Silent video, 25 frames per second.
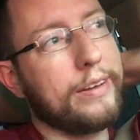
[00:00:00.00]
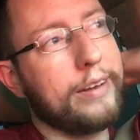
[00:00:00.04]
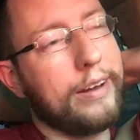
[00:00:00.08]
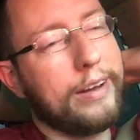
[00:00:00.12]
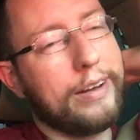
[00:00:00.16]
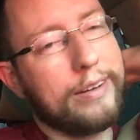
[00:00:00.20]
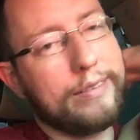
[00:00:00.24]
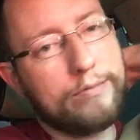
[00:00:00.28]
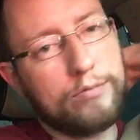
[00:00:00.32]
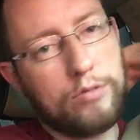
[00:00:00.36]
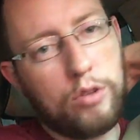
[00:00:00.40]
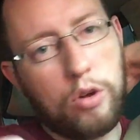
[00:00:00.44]

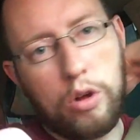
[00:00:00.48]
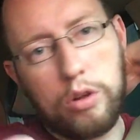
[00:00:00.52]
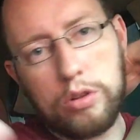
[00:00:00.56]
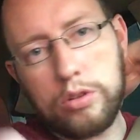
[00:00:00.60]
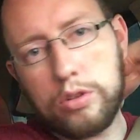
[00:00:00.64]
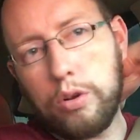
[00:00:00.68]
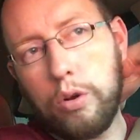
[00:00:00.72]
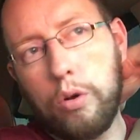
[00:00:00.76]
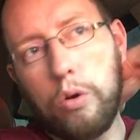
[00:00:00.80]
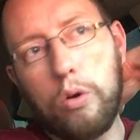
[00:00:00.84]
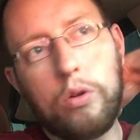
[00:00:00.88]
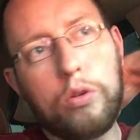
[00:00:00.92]
Um, all
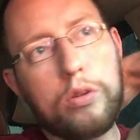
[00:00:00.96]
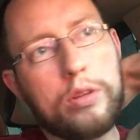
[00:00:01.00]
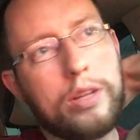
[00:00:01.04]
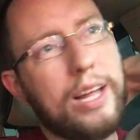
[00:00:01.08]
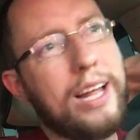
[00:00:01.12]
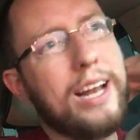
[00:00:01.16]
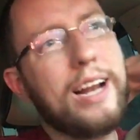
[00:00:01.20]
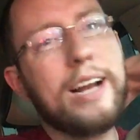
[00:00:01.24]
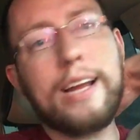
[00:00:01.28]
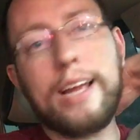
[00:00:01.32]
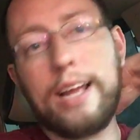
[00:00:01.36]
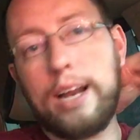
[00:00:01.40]
told,
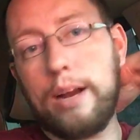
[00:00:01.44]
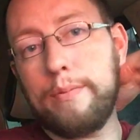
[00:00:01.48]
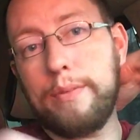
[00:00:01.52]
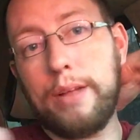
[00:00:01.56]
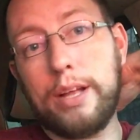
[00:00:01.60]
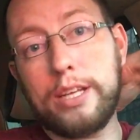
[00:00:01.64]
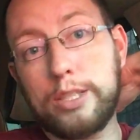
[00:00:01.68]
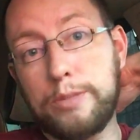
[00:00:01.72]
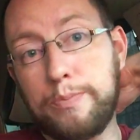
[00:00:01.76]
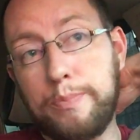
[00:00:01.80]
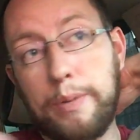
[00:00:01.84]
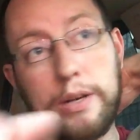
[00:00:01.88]
and again, I'm
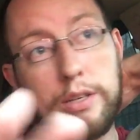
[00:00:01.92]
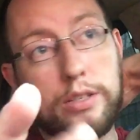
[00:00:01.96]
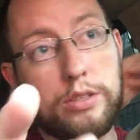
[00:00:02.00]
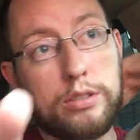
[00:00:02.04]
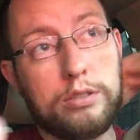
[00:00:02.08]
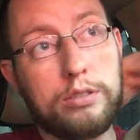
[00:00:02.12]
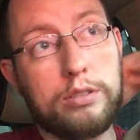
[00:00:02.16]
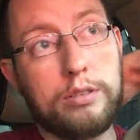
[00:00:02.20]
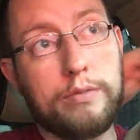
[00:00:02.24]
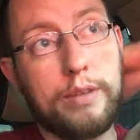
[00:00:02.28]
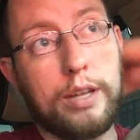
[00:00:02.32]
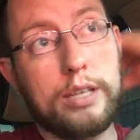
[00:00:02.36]
not
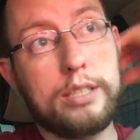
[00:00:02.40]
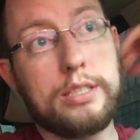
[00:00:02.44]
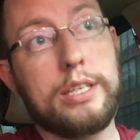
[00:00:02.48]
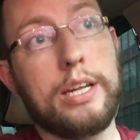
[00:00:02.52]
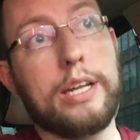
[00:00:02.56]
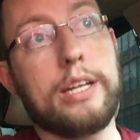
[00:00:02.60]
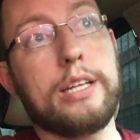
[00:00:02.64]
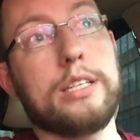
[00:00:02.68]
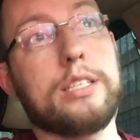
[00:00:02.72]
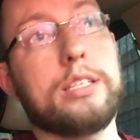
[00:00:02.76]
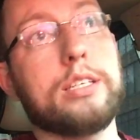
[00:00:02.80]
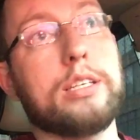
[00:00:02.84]
special. I'm not
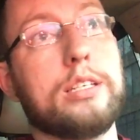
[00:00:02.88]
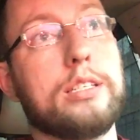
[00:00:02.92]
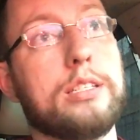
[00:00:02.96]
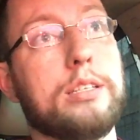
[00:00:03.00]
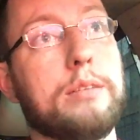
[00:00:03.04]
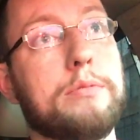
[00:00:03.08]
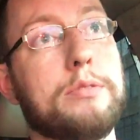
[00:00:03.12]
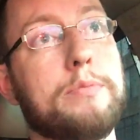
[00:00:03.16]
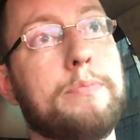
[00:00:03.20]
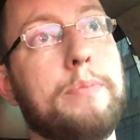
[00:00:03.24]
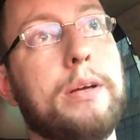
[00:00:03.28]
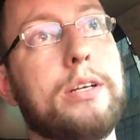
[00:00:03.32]
saying this because
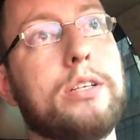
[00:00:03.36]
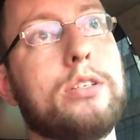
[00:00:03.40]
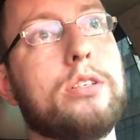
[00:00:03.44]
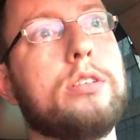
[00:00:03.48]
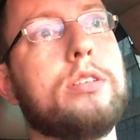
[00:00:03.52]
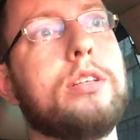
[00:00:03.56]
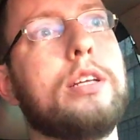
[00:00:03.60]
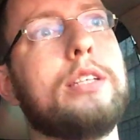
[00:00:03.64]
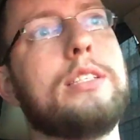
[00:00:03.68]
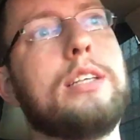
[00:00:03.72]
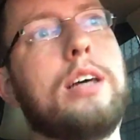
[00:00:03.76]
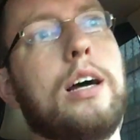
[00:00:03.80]
I'm special.
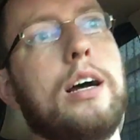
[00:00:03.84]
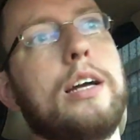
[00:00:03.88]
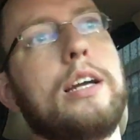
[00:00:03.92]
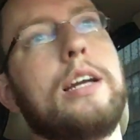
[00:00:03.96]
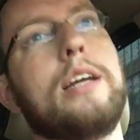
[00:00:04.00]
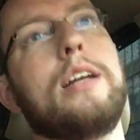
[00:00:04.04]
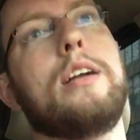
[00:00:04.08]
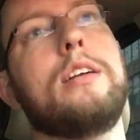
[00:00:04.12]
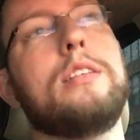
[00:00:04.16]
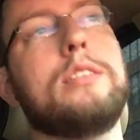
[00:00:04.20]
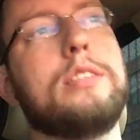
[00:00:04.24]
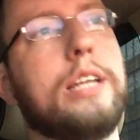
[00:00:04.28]
Let's honk
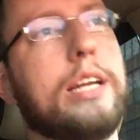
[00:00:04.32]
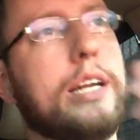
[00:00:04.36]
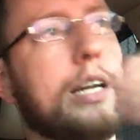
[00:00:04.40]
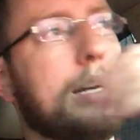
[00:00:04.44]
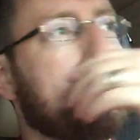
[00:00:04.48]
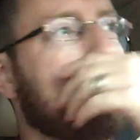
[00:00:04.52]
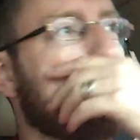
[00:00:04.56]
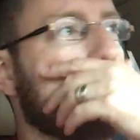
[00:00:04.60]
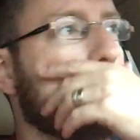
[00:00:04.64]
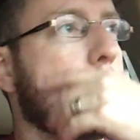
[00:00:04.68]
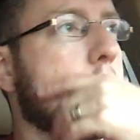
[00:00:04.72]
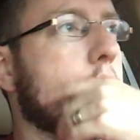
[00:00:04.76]
at our
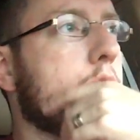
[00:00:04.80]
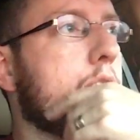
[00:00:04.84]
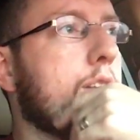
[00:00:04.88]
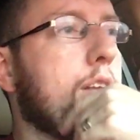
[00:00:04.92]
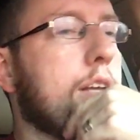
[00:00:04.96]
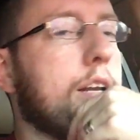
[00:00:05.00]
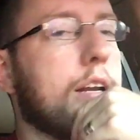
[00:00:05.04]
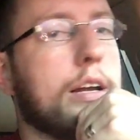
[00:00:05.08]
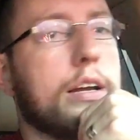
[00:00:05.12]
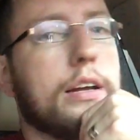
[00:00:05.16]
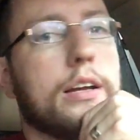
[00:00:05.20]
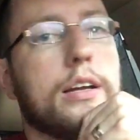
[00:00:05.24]
second person
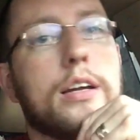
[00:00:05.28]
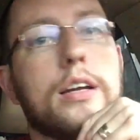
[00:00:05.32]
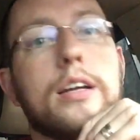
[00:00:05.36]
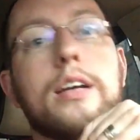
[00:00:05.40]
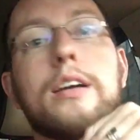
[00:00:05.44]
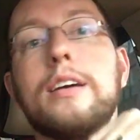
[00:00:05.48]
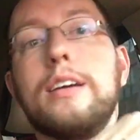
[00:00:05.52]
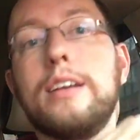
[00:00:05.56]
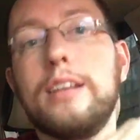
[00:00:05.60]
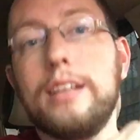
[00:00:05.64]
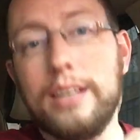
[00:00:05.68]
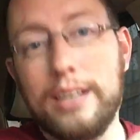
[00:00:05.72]
today.
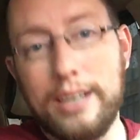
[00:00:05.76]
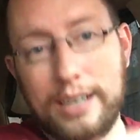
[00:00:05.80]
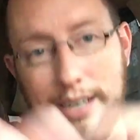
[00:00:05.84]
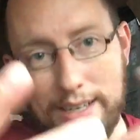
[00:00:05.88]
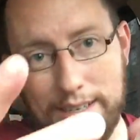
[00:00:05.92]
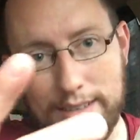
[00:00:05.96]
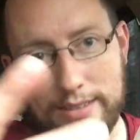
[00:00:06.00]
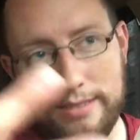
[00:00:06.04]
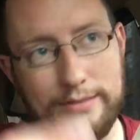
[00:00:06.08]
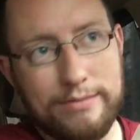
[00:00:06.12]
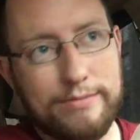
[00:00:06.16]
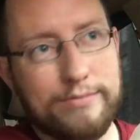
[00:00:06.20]

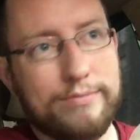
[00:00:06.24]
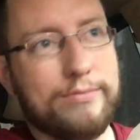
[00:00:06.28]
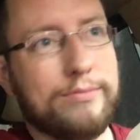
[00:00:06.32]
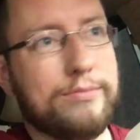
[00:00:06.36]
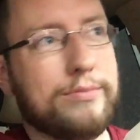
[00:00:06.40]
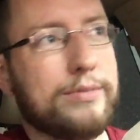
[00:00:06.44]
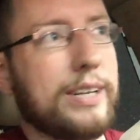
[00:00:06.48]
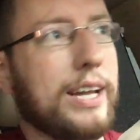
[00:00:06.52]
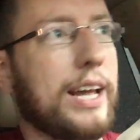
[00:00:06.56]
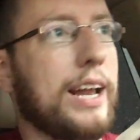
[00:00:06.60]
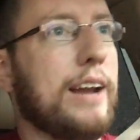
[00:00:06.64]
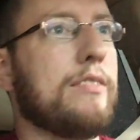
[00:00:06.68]
Yeah,
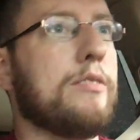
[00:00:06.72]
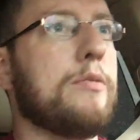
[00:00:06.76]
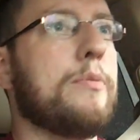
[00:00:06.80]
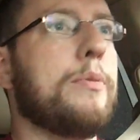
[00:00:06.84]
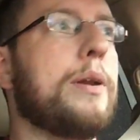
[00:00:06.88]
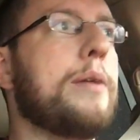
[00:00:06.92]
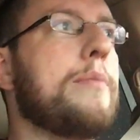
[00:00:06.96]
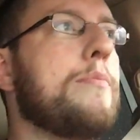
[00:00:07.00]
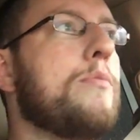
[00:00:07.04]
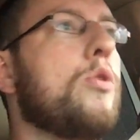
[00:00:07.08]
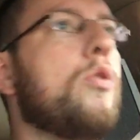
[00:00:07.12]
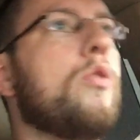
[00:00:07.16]
Get
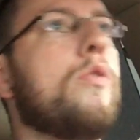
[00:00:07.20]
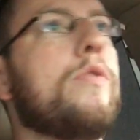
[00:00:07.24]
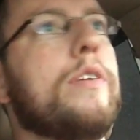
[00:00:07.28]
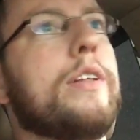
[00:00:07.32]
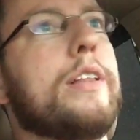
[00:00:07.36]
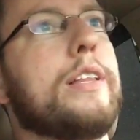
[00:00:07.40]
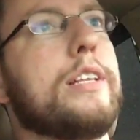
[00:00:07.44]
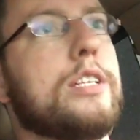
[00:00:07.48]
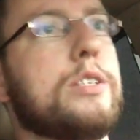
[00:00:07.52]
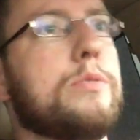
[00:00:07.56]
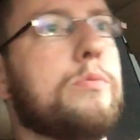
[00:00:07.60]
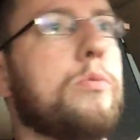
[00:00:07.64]
everybody
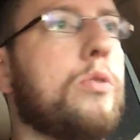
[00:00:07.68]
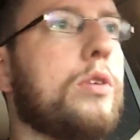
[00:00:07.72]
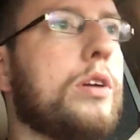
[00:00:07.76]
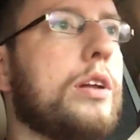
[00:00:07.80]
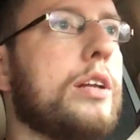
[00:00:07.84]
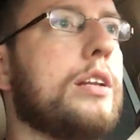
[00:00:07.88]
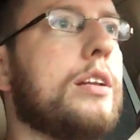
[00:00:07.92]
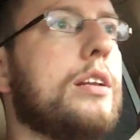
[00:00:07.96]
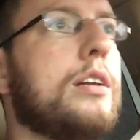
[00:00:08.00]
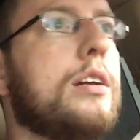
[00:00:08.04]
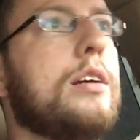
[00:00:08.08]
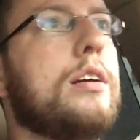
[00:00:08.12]
moving this
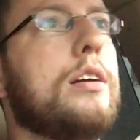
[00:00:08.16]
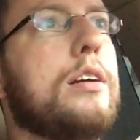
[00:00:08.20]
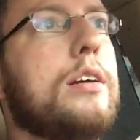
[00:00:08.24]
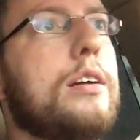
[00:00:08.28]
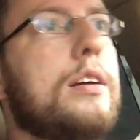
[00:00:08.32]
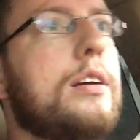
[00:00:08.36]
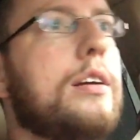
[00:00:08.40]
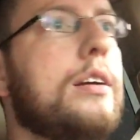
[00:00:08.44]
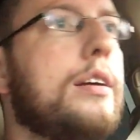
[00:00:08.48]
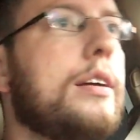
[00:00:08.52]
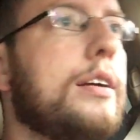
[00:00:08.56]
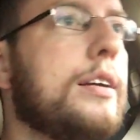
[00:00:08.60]
morning.
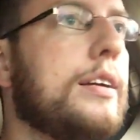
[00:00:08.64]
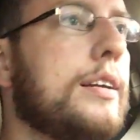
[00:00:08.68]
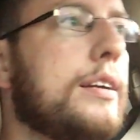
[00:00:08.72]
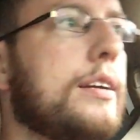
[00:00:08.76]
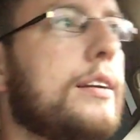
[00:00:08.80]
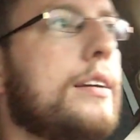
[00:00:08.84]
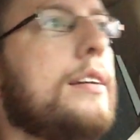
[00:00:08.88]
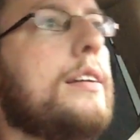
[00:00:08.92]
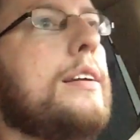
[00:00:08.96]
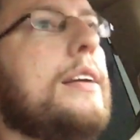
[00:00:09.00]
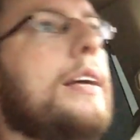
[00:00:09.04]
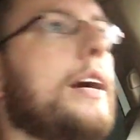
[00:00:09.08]

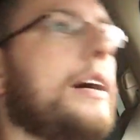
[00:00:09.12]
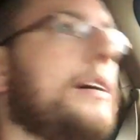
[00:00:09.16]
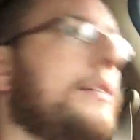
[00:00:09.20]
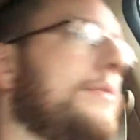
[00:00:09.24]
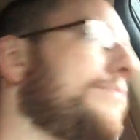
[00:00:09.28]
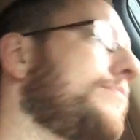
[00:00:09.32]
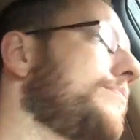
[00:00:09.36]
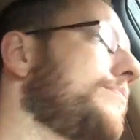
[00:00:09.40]
Yeah.